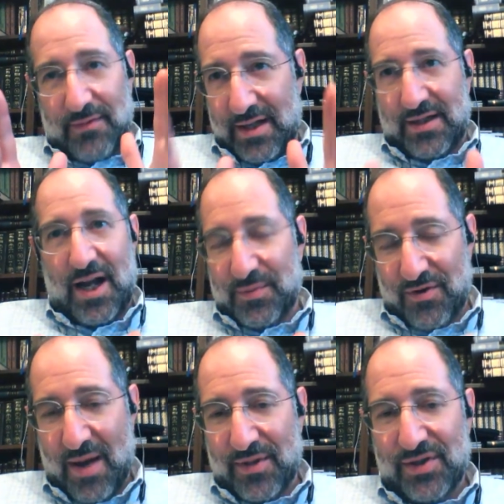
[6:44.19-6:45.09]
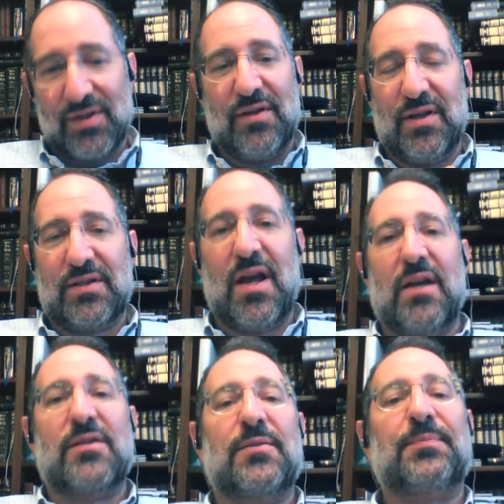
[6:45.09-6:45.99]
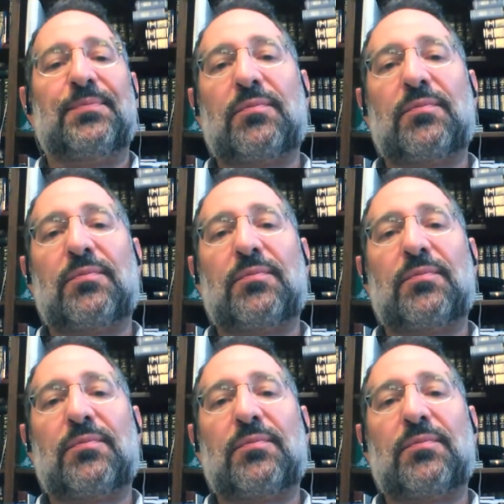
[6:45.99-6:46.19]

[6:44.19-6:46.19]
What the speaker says: That's God's promise in this case.